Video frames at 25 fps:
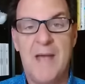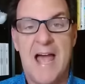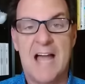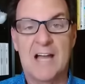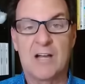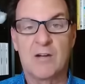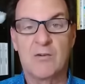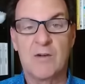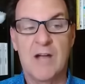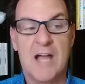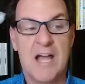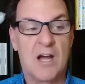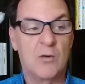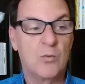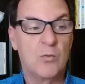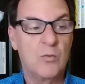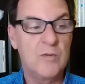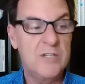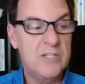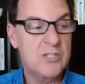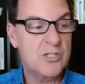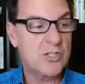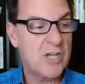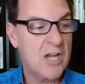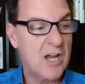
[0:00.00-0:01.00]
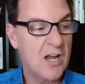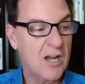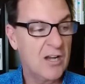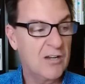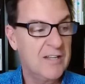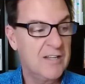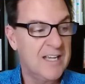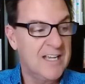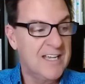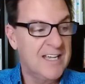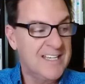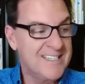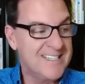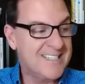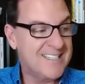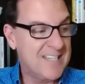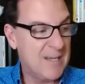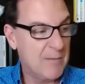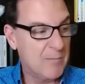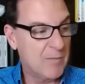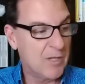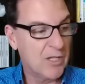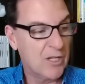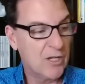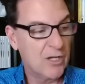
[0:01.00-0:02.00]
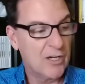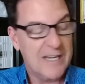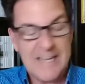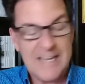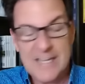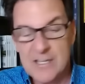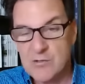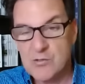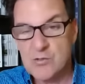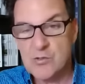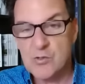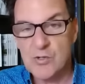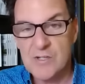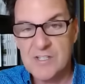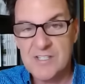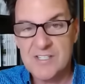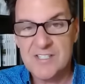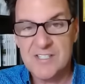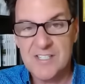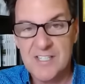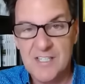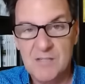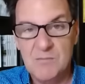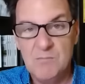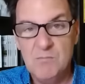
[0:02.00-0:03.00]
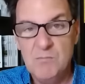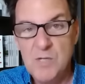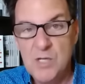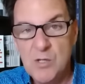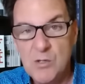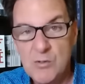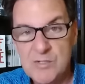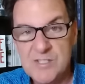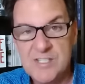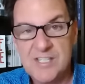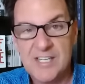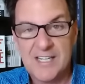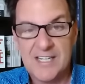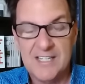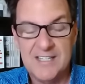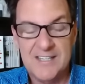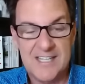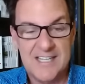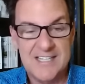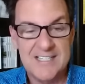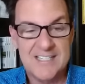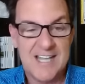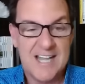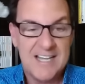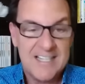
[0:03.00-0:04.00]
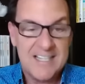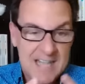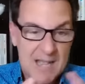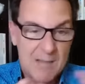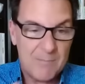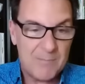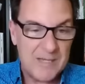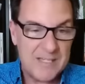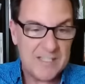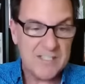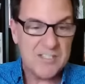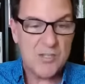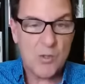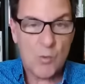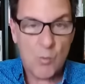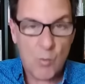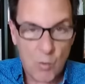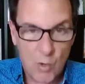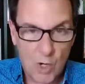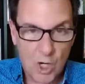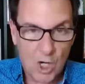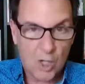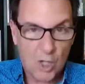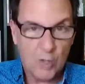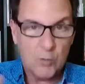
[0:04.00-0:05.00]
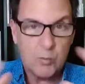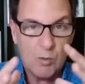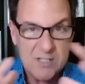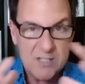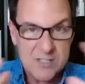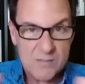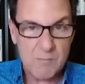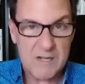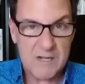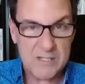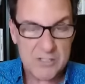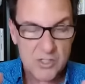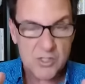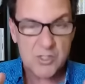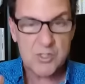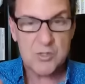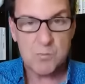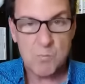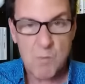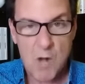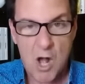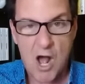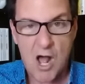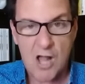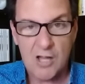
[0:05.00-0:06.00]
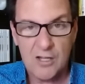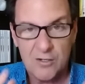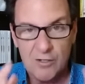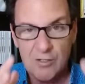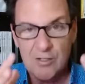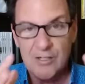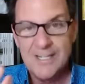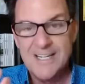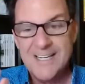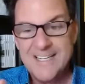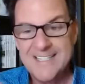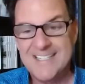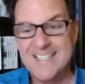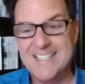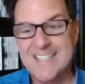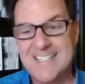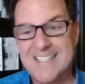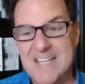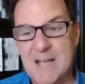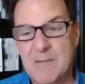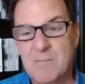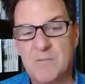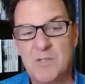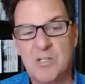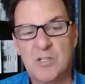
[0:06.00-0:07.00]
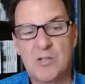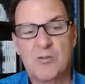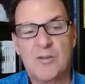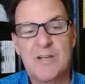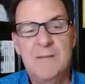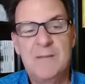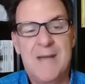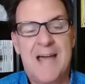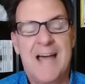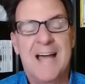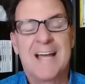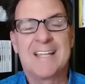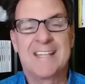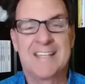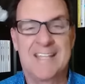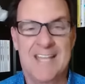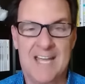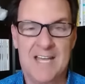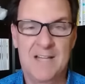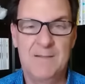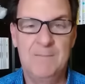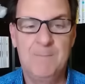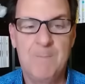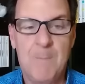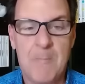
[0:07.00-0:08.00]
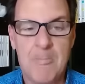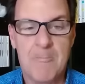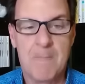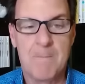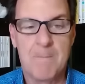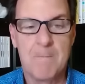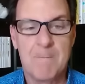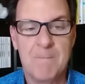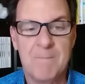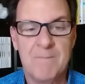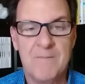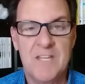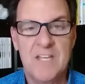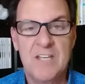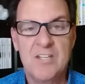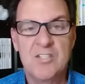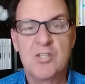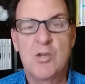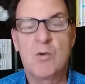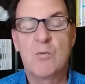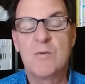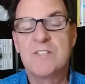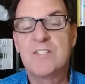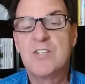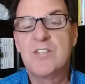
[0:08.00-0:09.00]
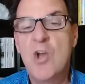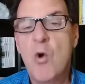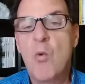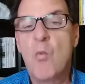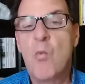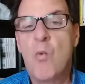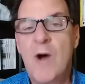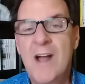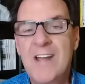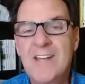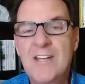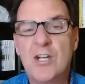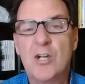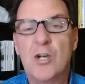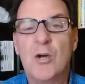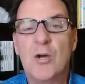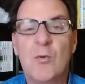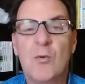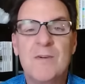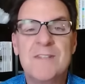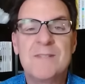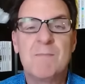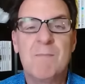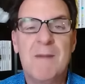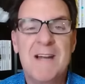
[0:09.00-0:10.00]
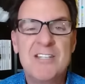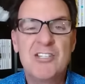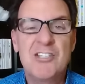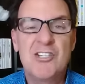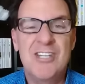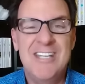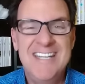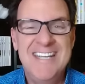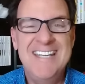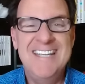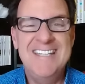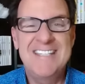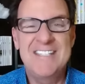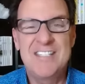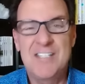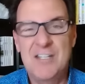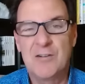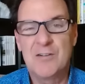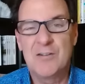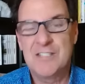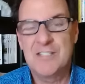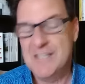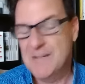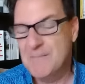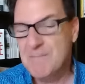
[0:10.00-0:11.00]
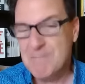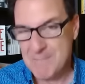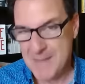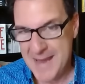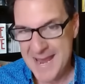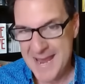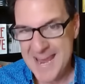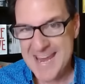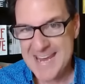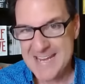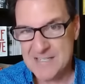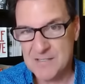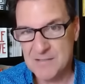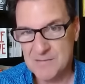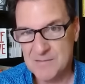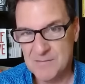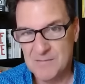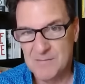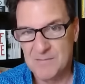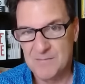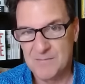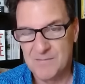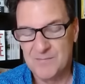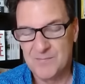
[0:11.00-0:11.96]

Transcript: background. We shared similar interest in music and things like that, because the world was much smaller to some degree back then. So it was no wonder it was much easier to mate